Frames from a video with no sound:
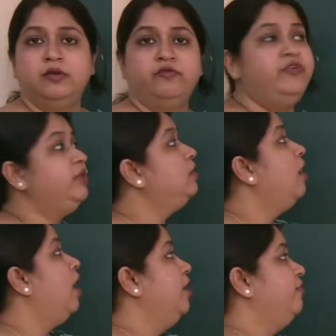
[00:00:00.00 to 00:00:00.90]
with
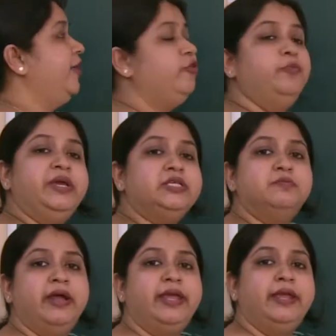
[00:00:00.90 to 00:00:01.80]
100 rupees
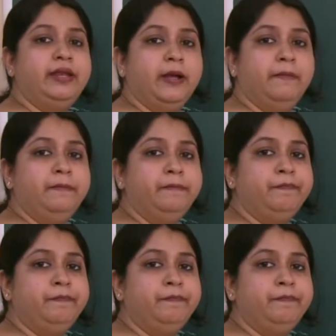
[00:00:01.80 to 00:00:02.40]
money income.